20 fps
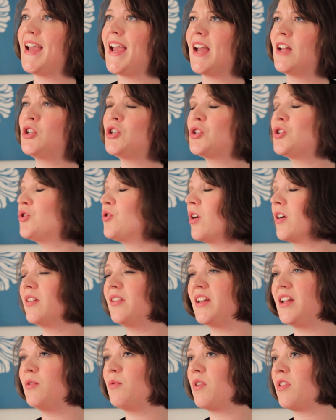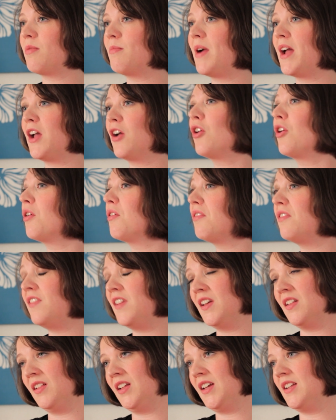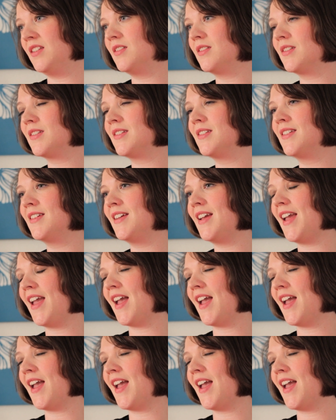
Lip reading: And just struggling with my hurt feelings.